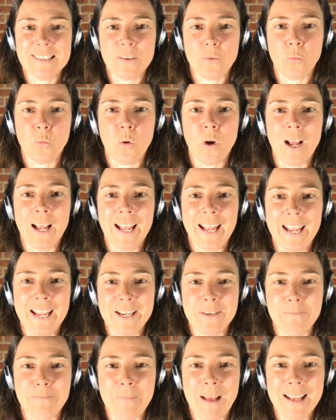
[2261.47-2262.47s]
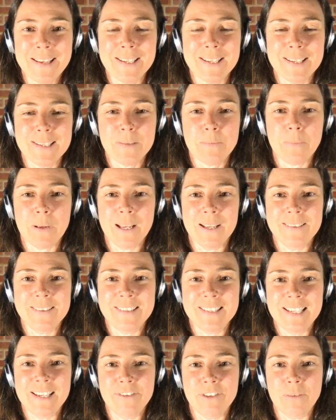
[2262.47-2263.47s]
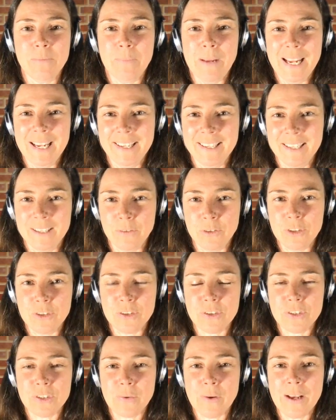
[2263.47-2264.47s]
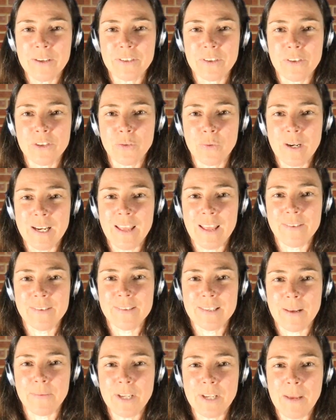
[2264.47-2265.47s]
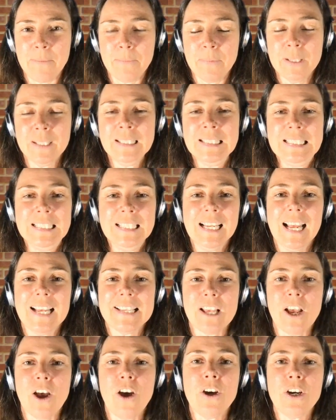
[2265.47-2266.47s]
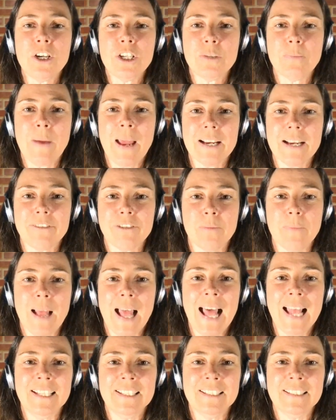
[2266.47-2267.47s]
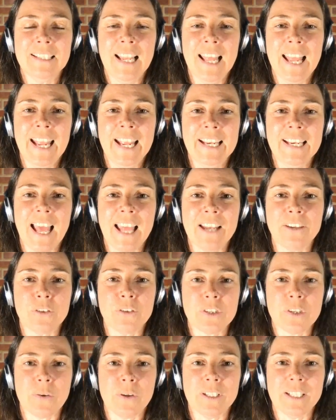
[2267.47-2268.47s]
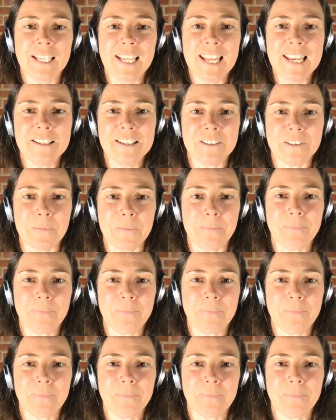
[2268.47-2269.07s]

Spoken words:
Why It Matters by Steven Pinker, which is also out on the 28th of September as a hardback from Alan Lane and also on Kindle.